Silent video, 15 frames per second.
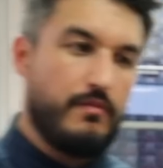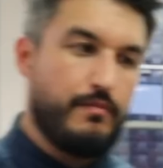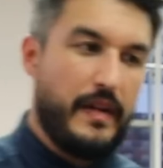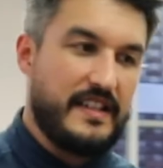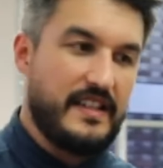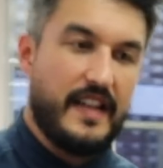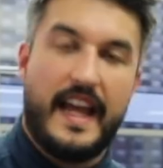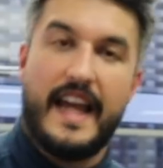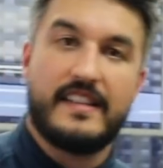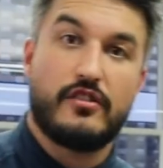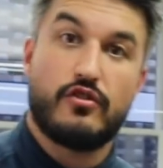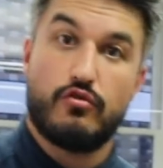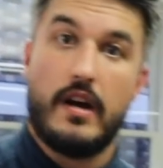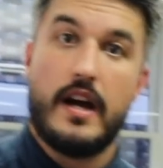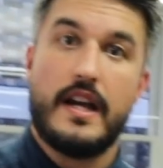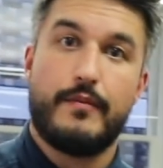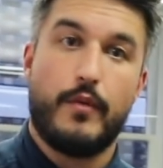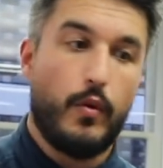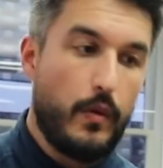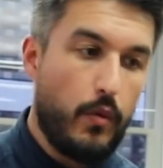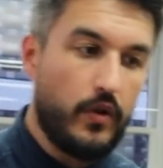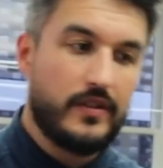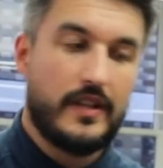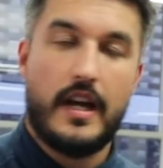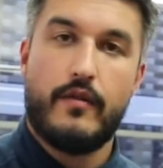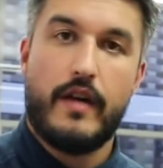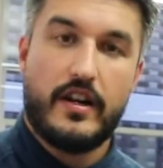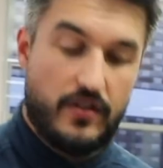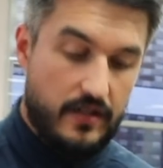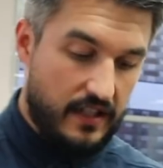basically the hairs are dry, but we want
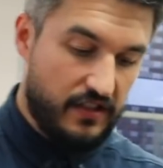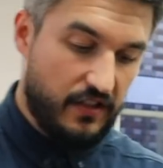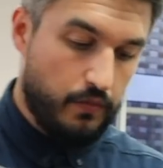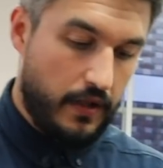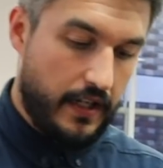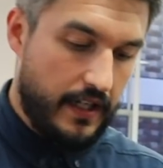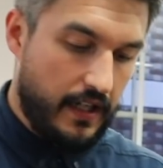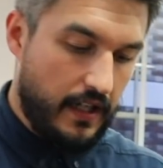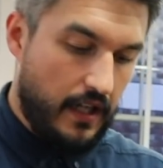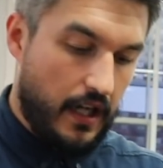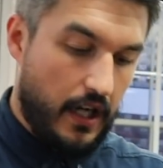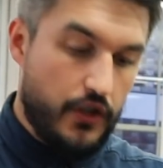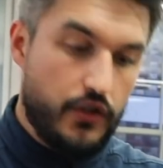direction. This is why a